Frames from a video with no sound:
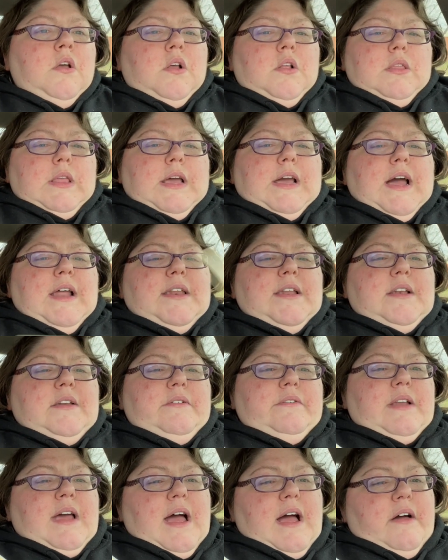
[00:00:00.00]
Like, I didn't
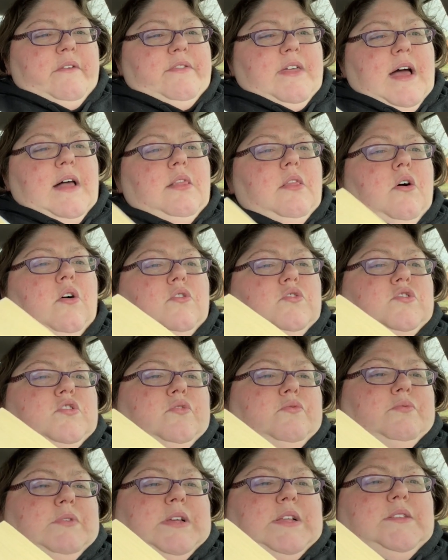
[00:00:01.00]
even have that long to
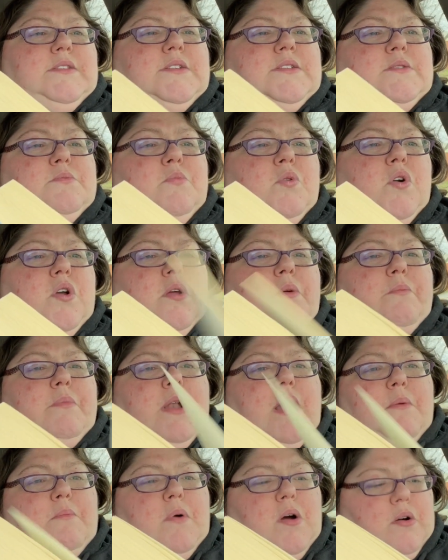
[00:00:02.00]
read this morning, but
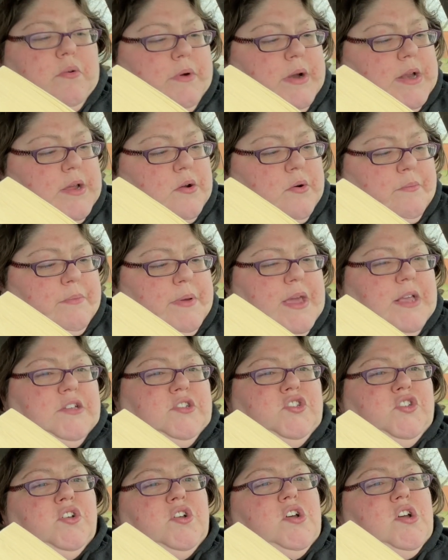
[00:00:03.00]
I'm already on
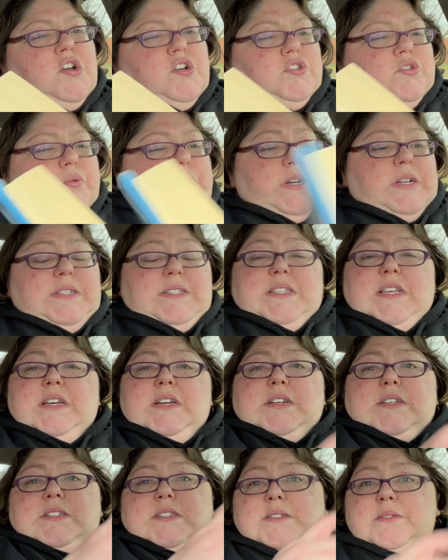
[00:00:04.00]
page
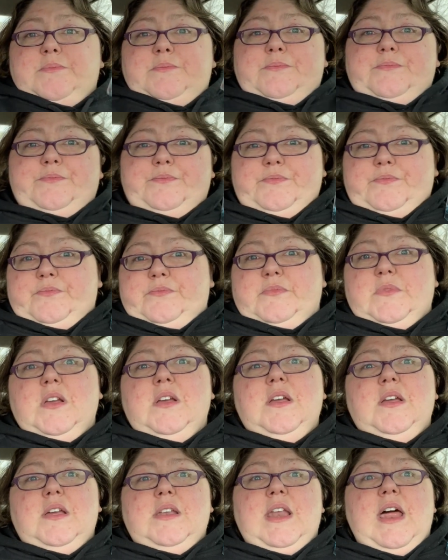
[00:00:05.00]
twenty-six.
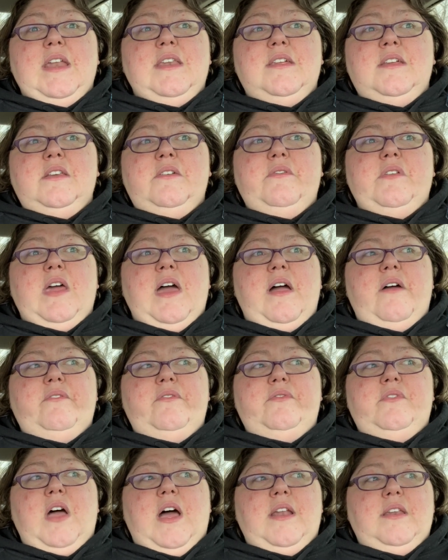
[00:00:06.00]
And I didn't even have,
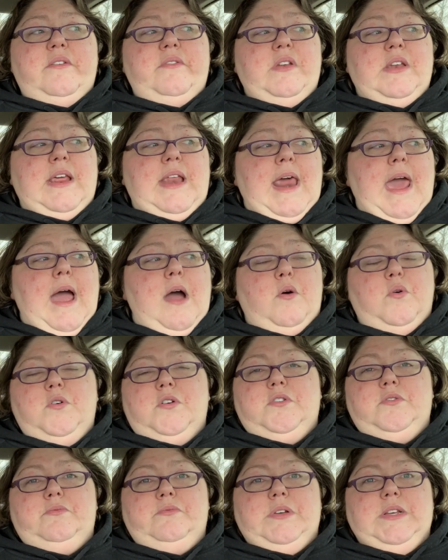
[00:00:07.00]
not even an hour
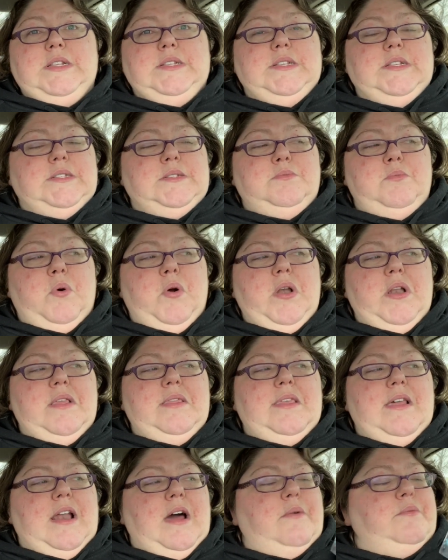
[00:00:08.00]
to read this morning
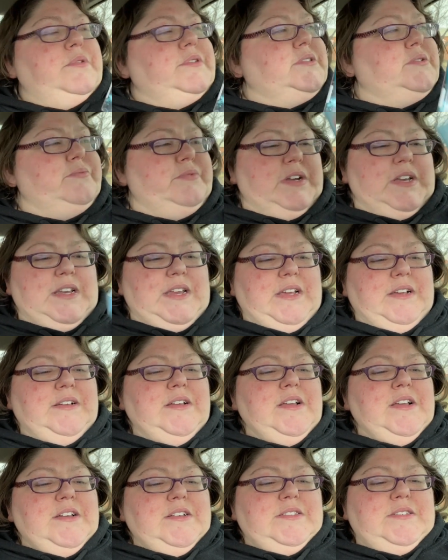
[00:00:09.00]
that I was reading.
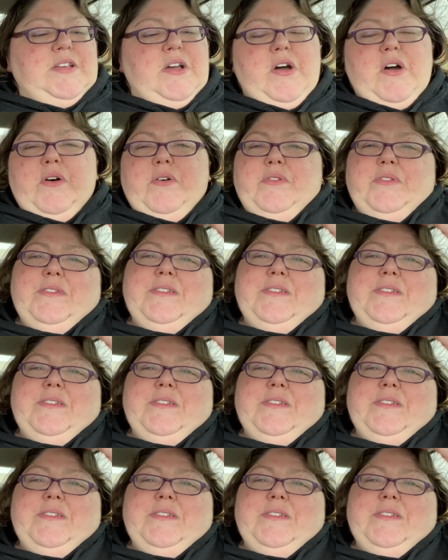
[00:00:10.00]
So,